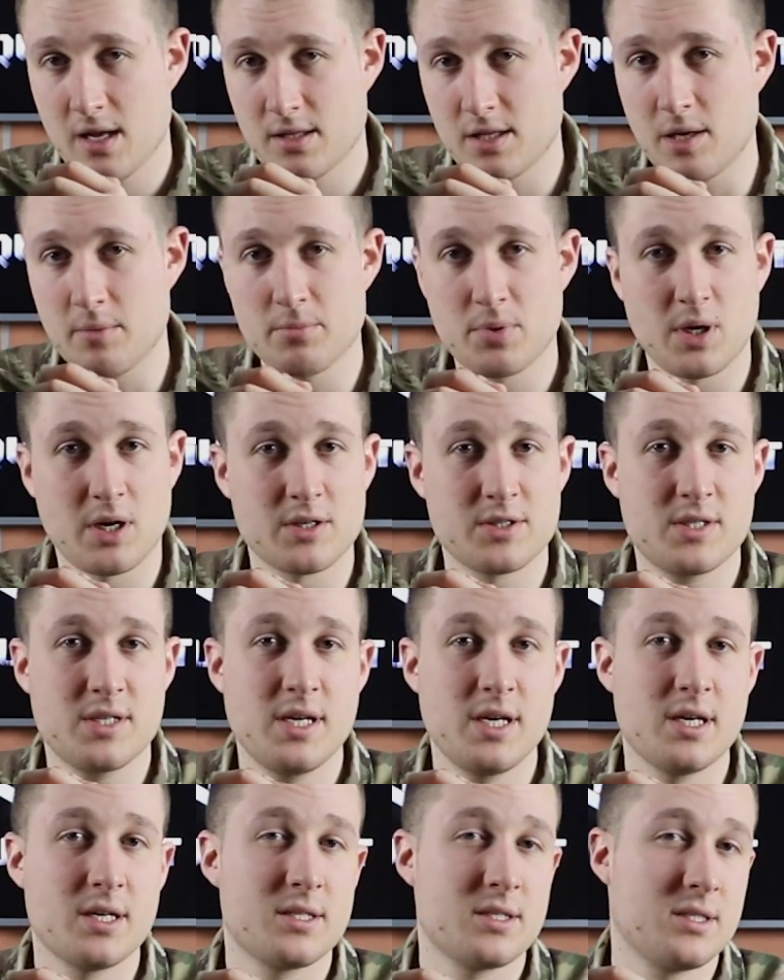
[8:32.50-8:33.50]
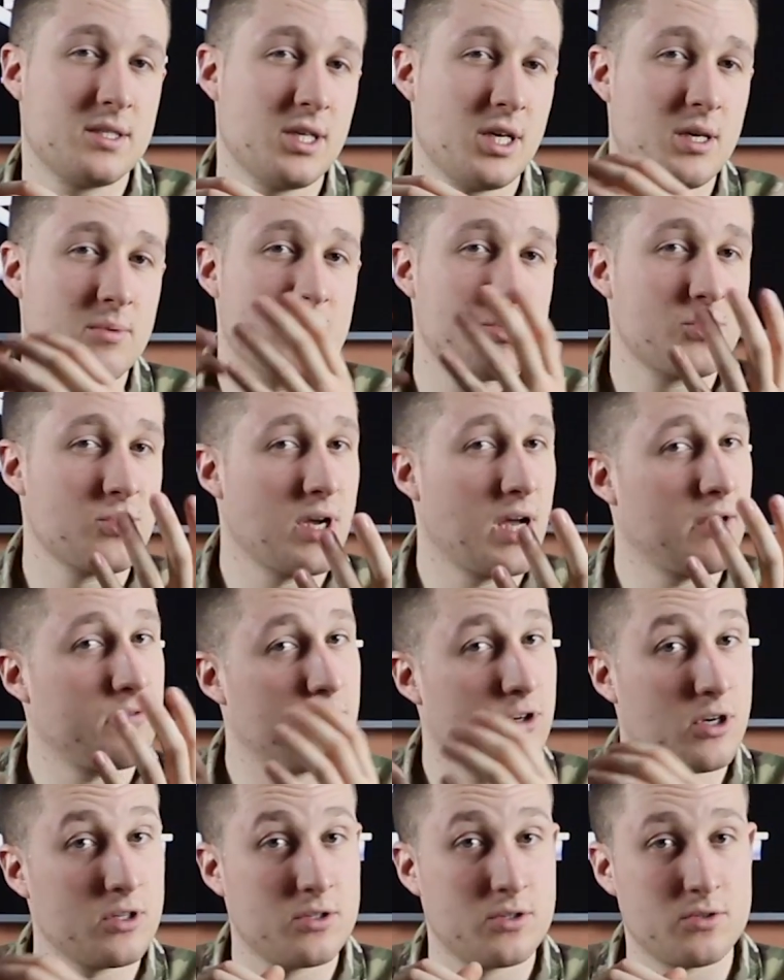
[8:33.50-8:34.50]
Templar's gear seems to have
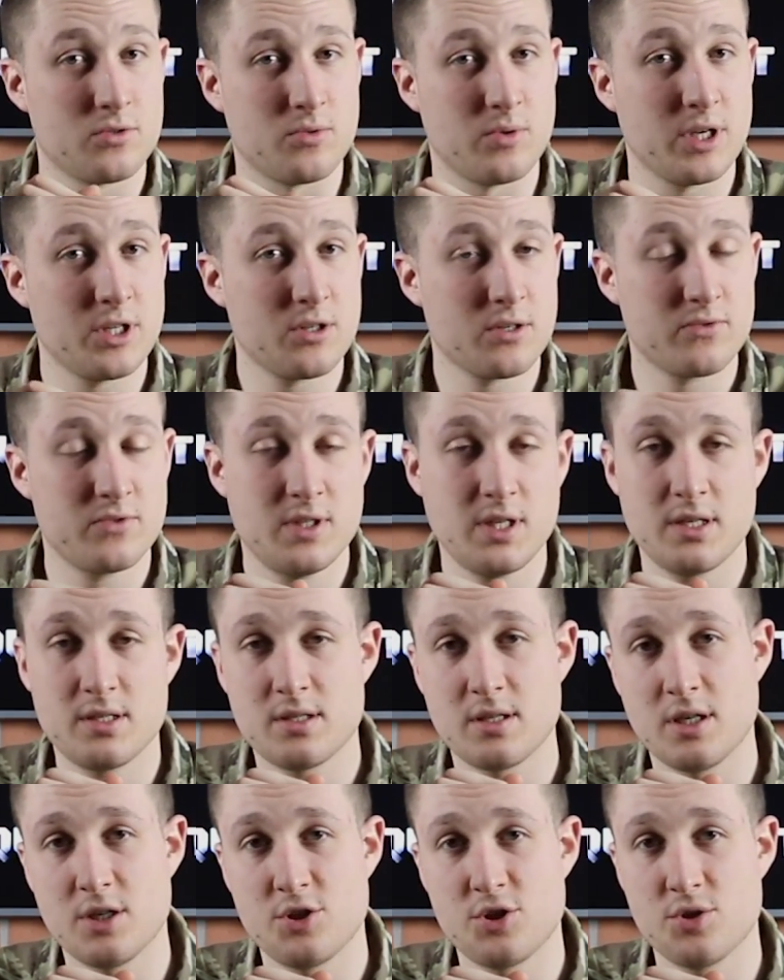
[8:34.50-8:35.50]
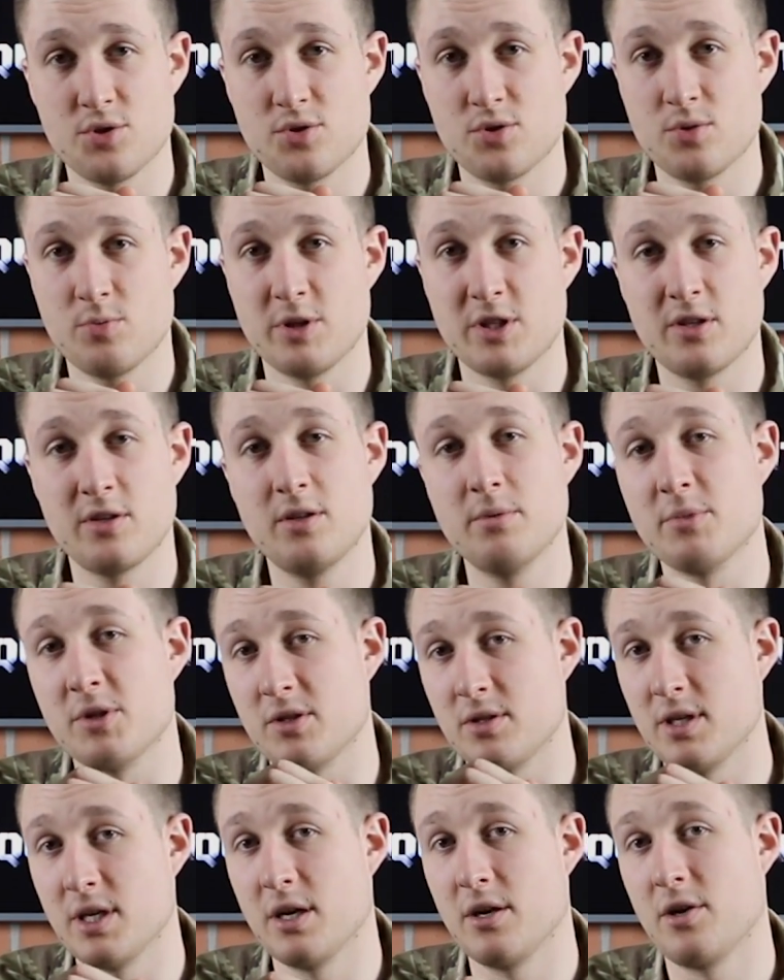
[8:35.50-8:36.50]
gotten rid of these issues with the
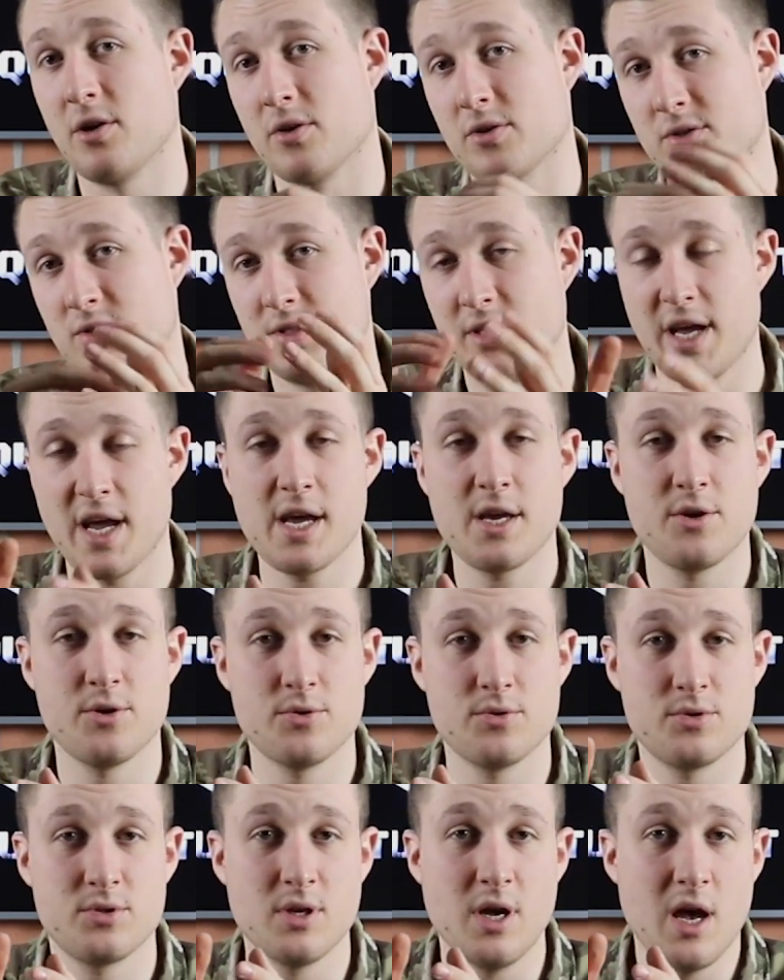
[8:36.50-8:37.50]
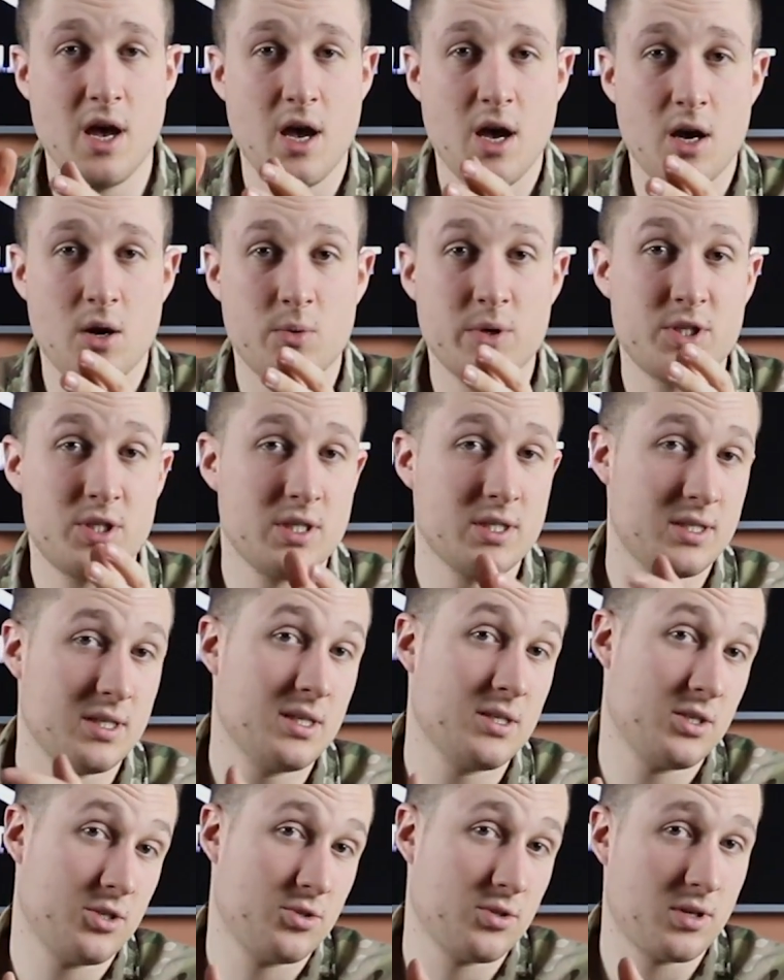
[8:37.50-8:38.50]
materials they use, which is
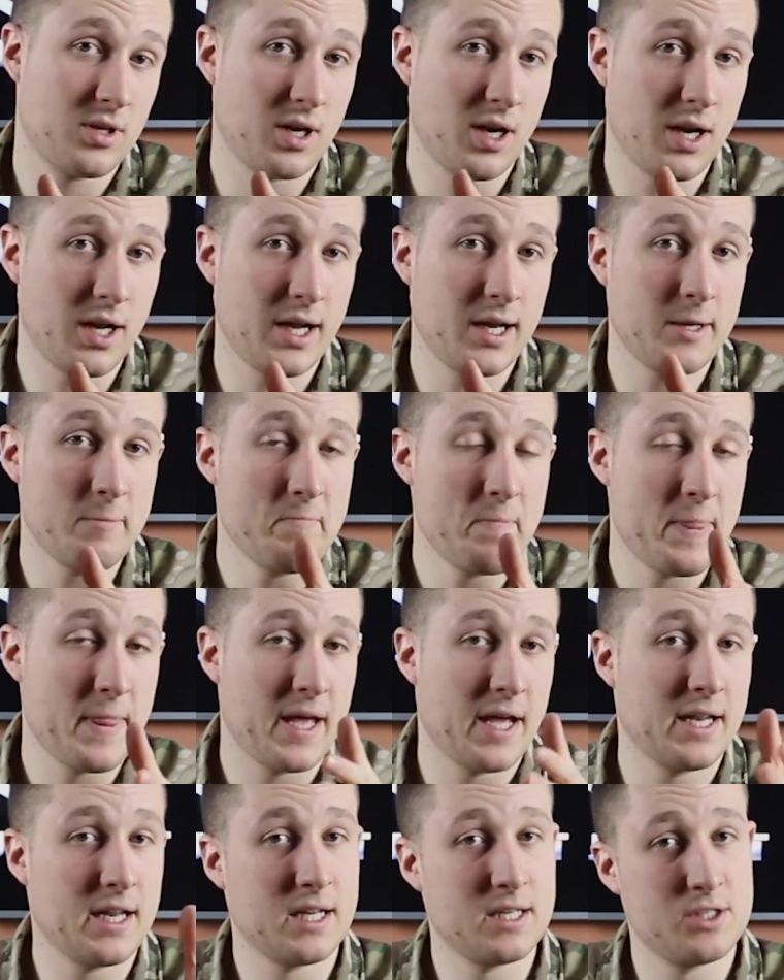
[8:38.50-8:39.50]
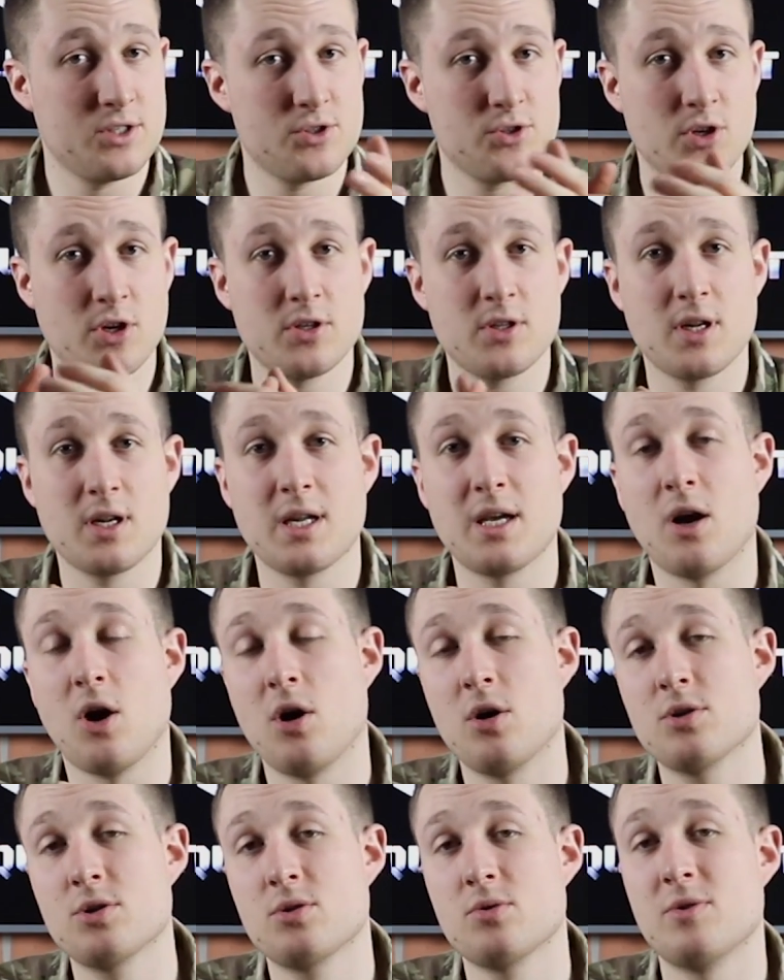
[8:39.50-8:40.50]
easy to clean, and that is certainly
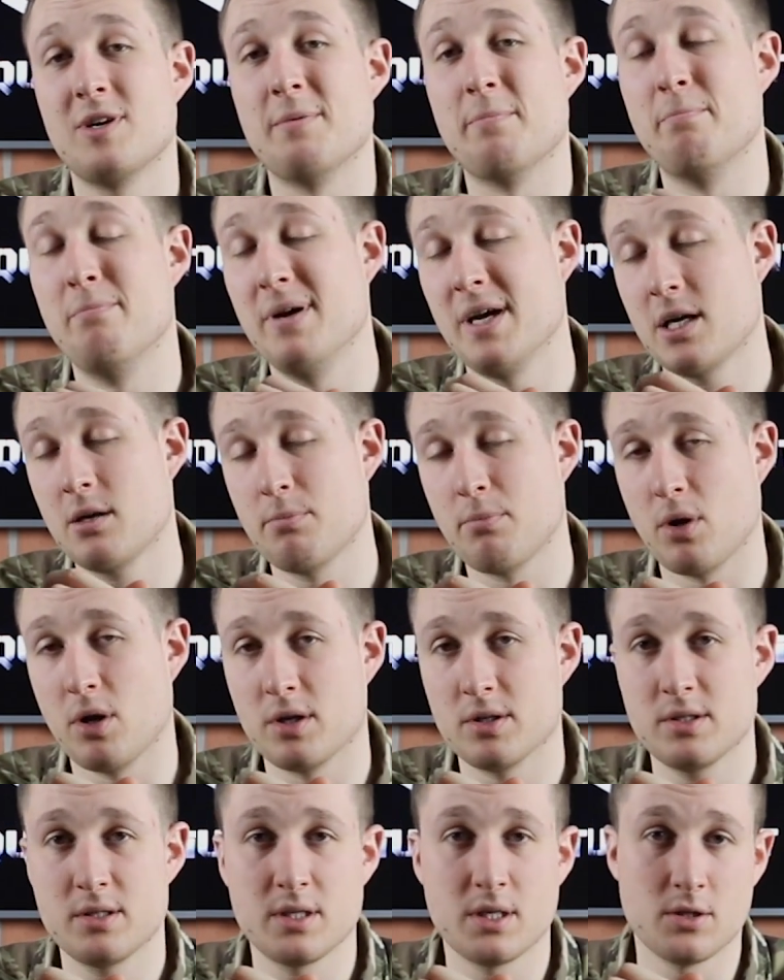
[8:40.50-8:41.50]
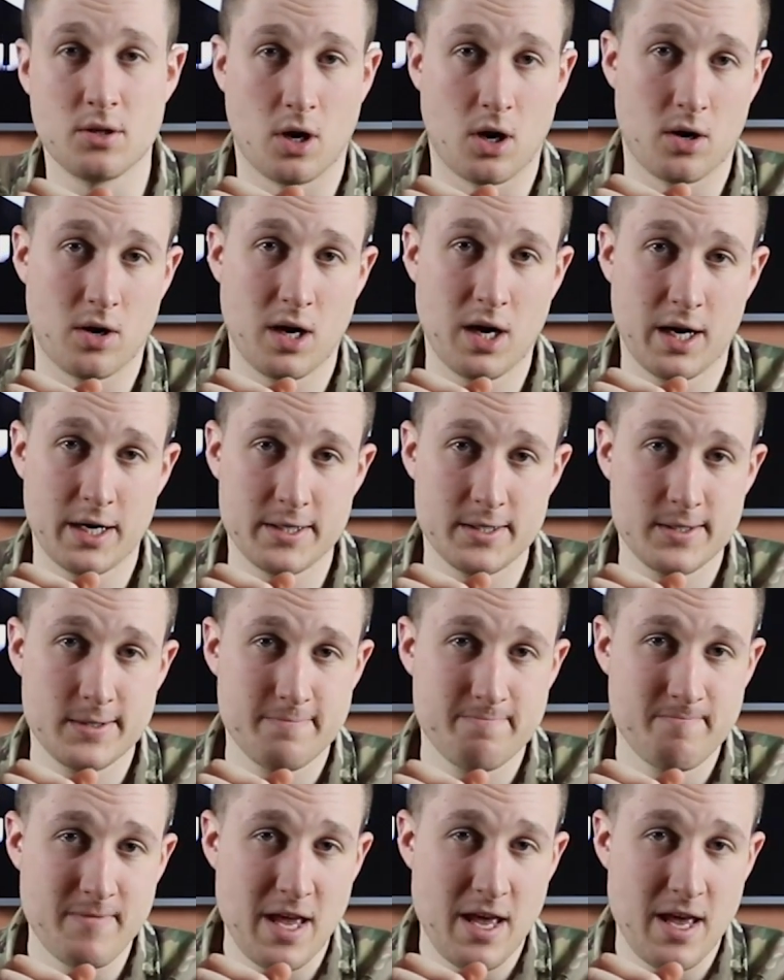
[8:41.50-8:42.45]
also a big plus in our eyes.